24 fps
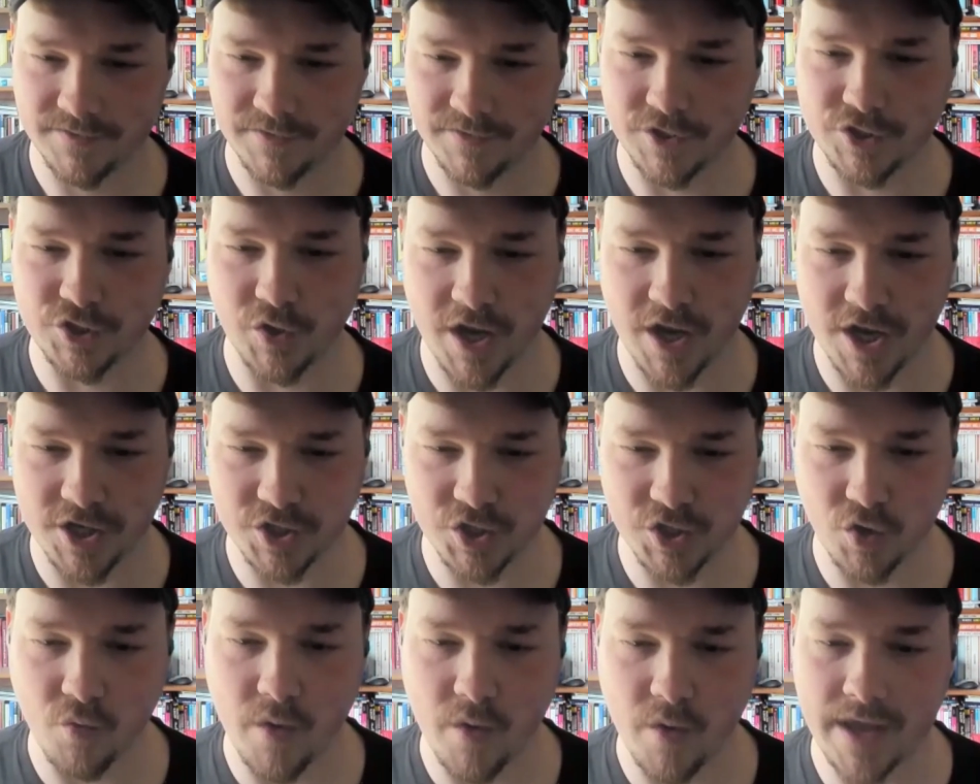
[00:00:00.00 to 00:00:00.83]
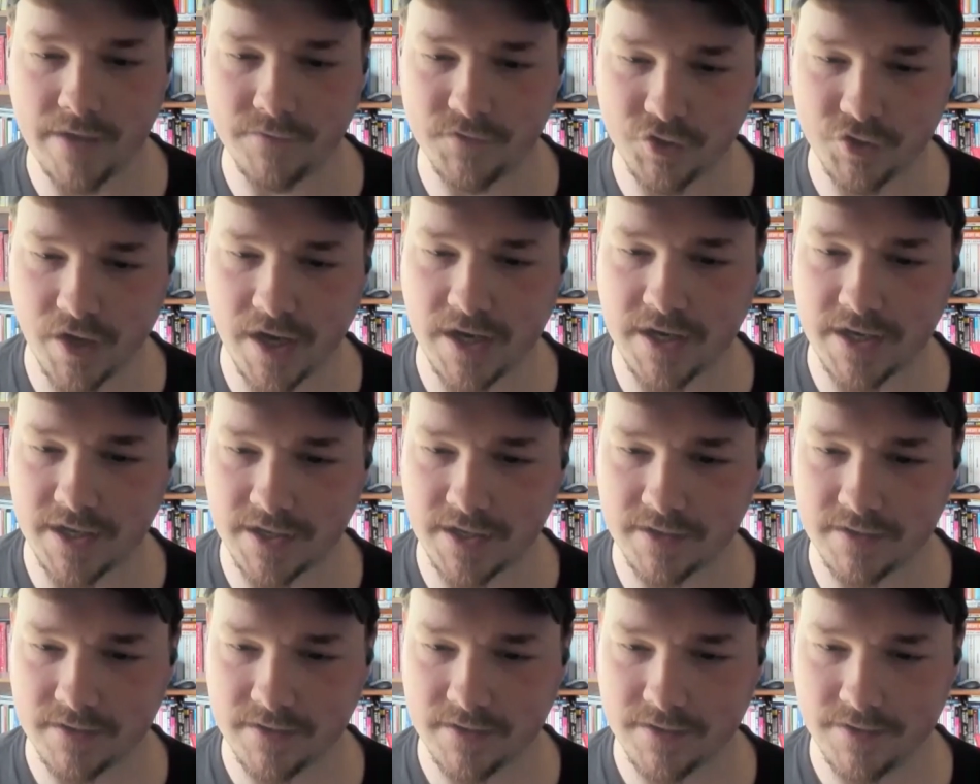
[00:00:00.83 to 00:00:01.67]
the traditional way of
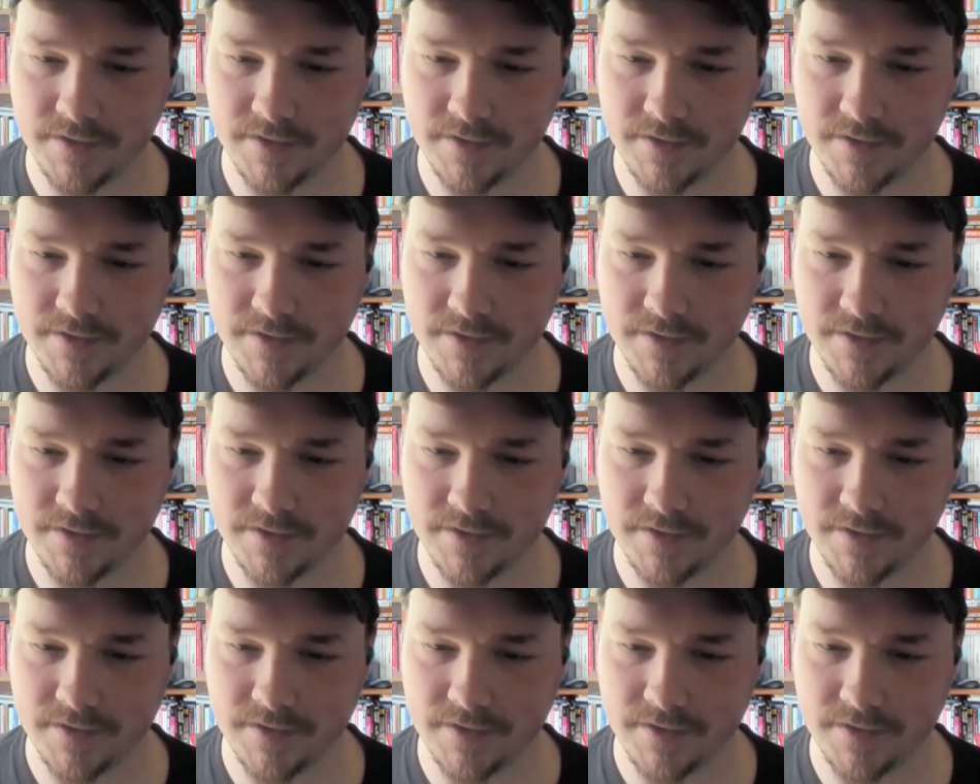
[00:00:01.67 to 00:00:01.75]
training